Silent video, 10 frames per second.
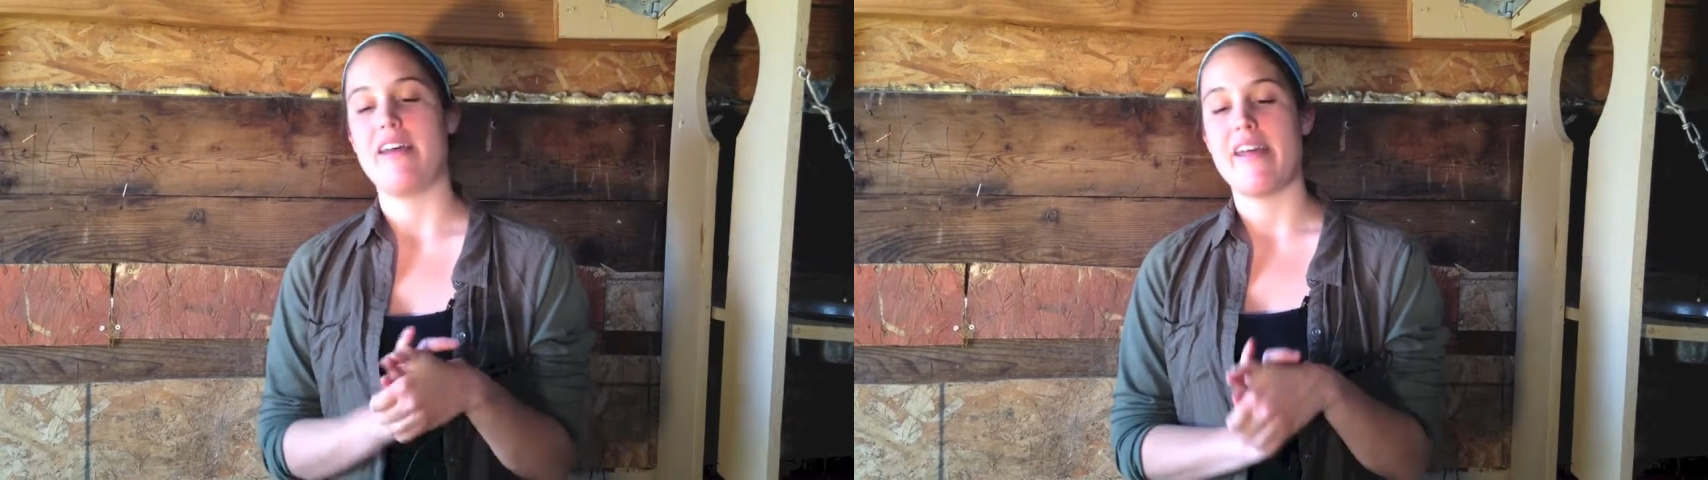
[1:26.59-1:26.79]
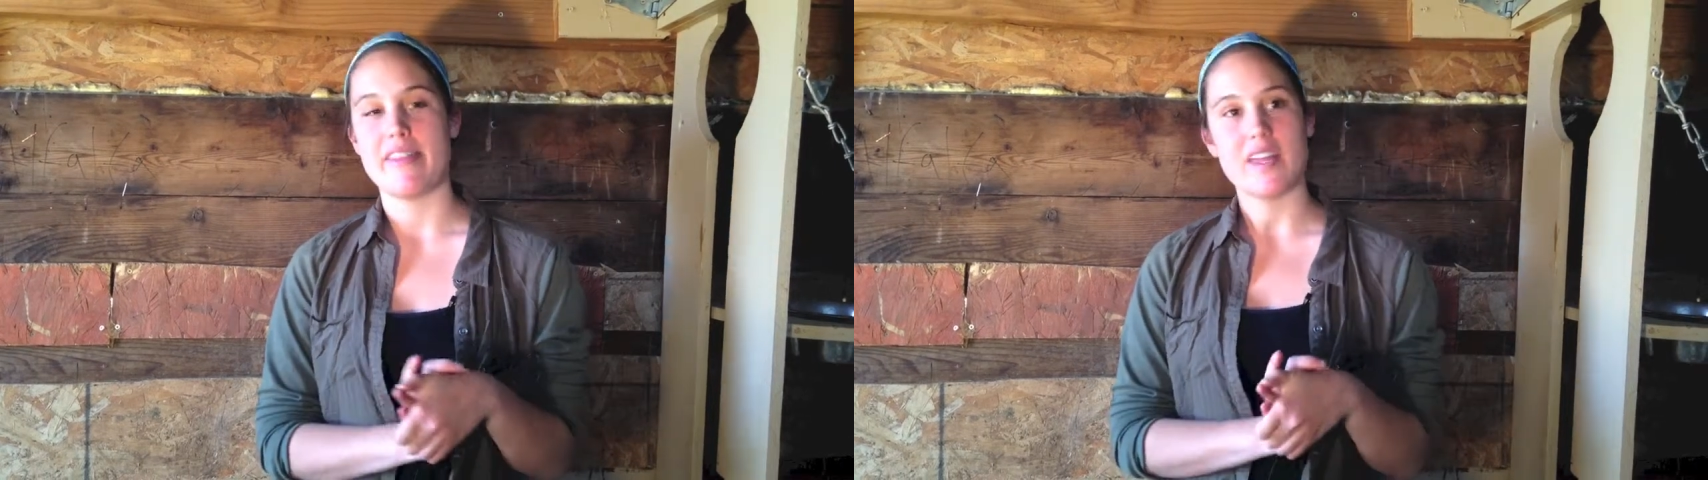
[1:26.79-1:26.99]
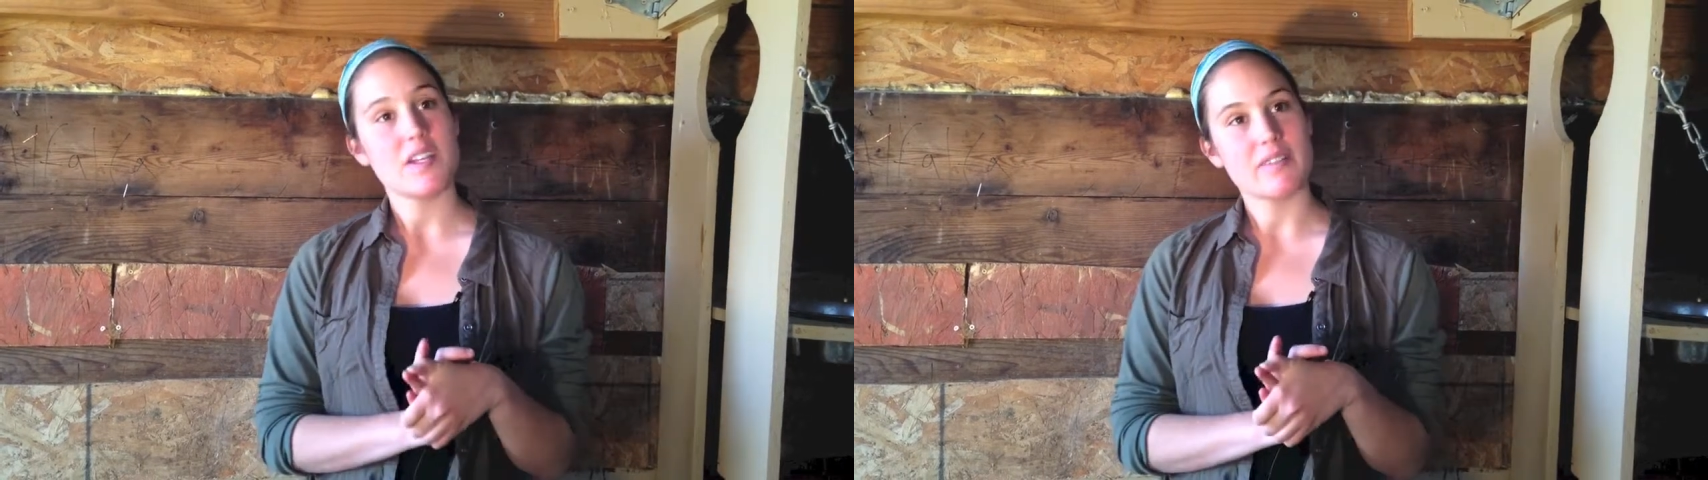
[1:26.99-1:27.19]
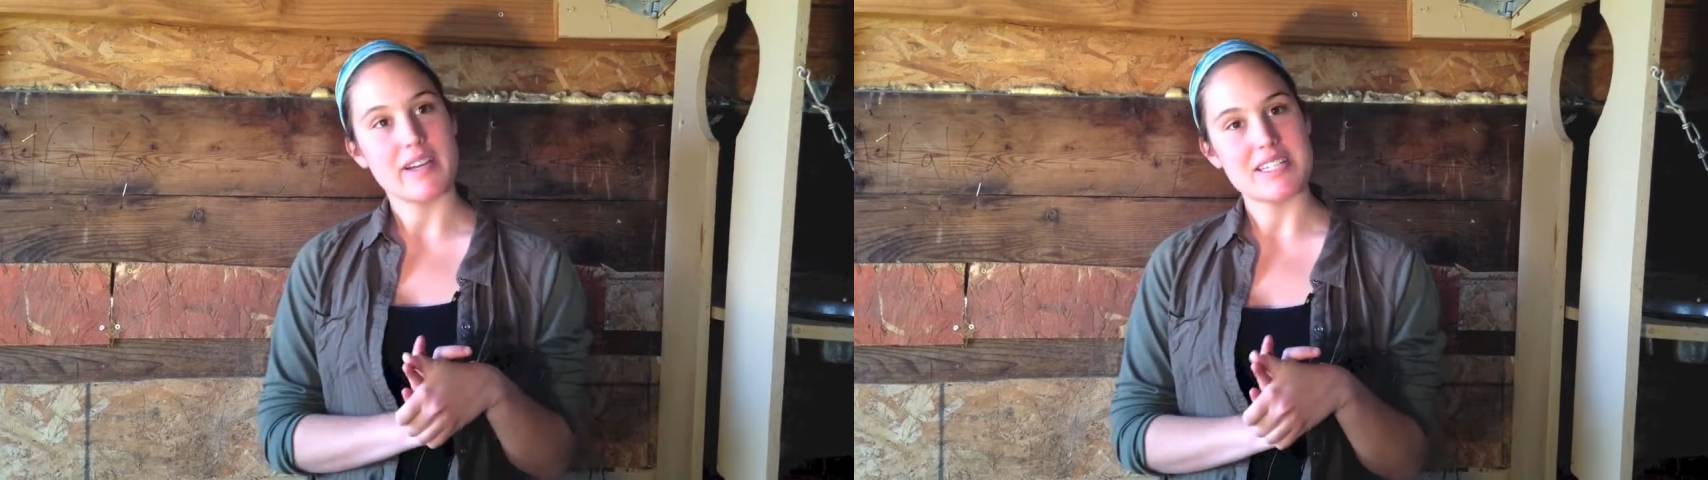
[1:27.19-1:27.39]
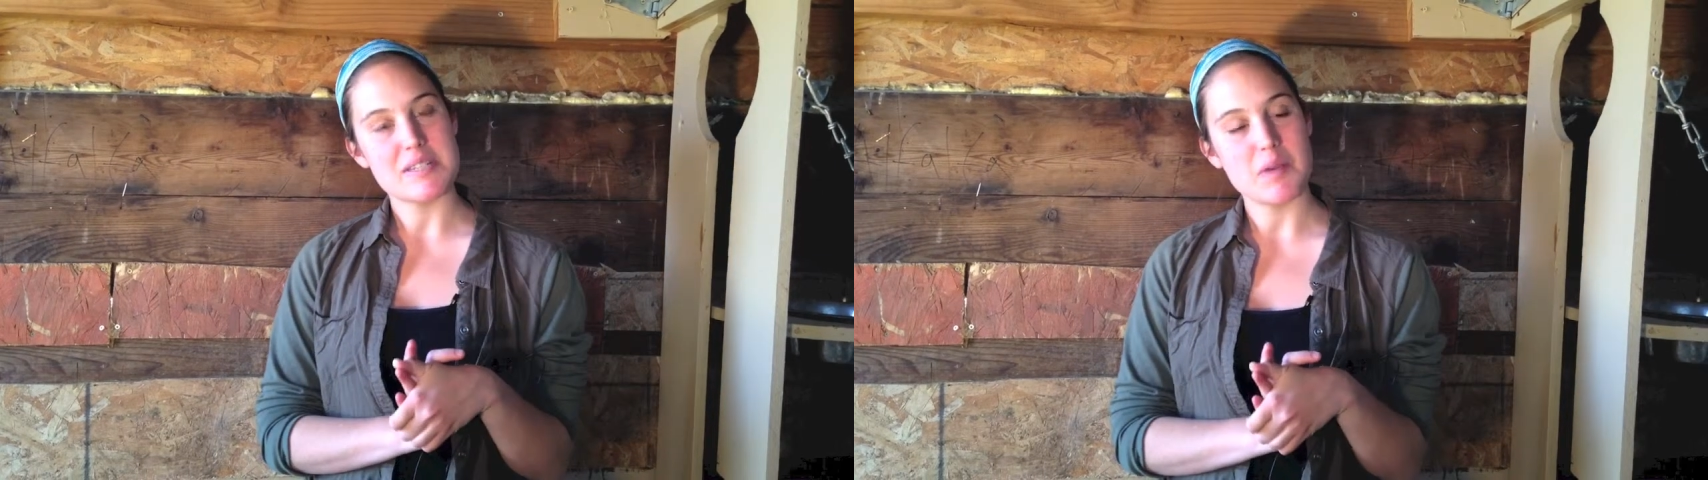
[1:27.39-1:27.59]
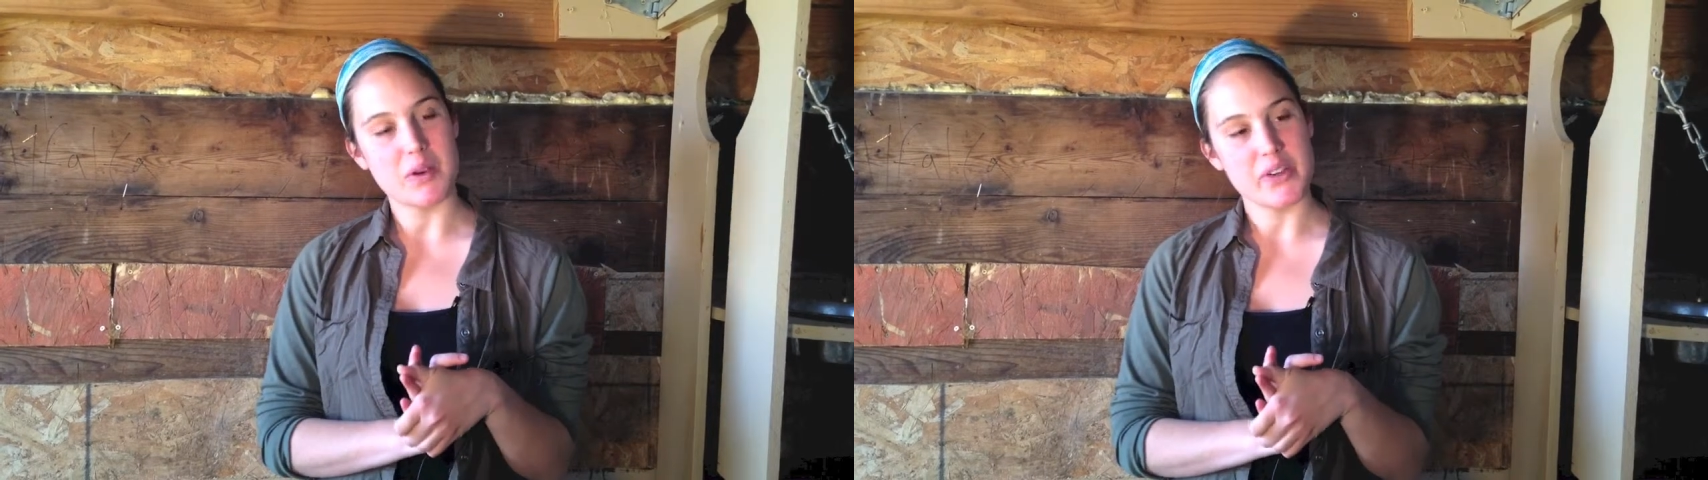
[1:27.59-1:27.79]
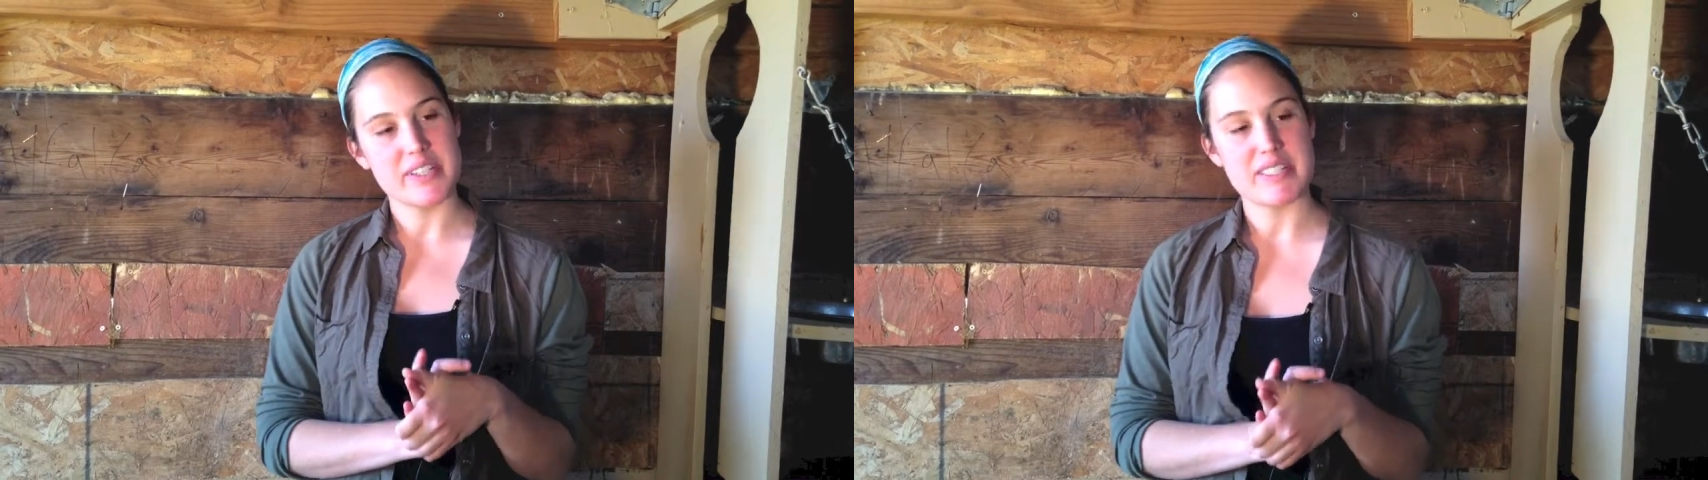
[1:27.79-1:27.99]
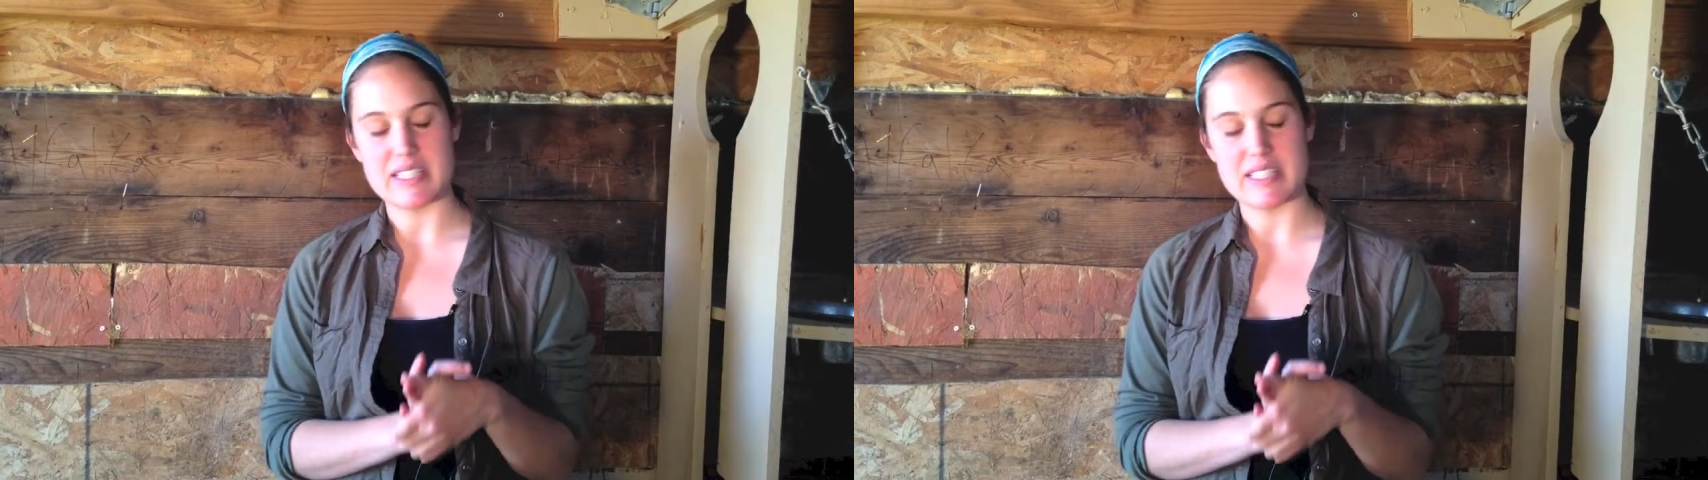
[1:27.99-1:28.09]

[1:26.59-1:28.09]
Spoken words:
And then you're ready to milk.